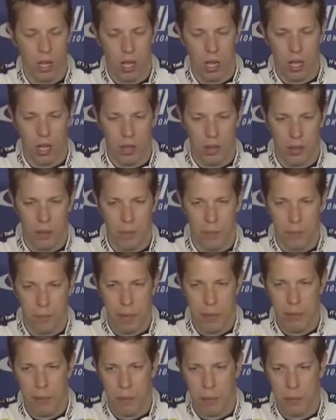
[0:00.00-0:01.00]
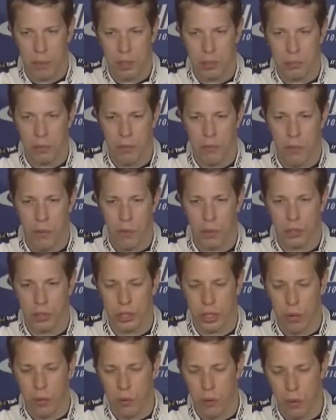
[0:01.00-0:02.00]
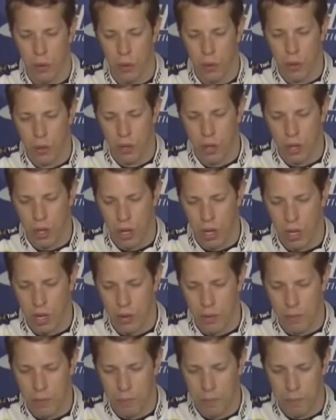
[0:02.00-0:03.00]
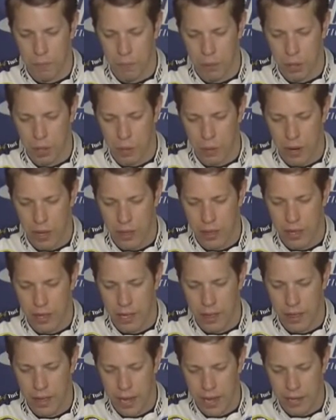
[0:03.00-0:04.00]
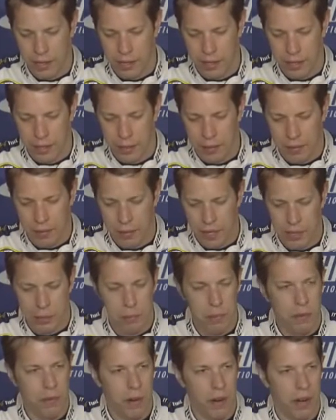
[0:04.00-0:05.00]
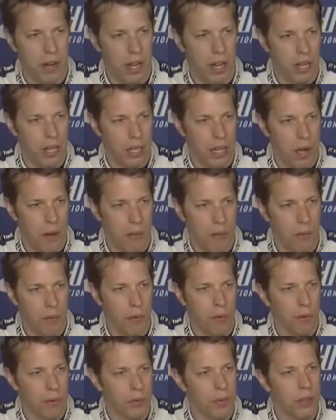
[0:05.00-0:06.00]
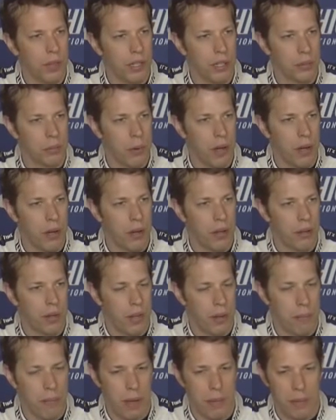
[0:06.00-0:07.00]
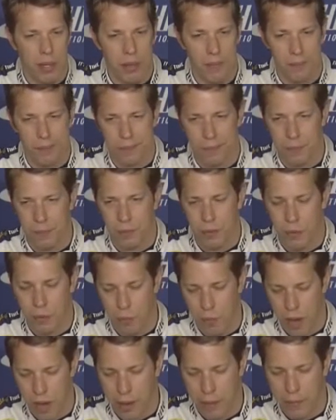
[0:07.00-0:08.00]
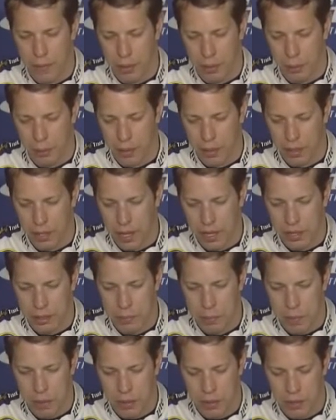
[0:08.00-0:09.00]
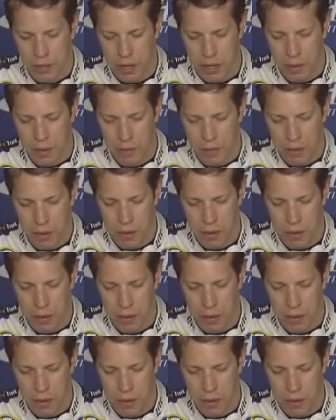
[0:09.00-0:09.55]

uh, than maybe what it was before. So, um, you know, I think that uh, that's been very helpful as well, and, and maybe why I'm a little bit less. But uh,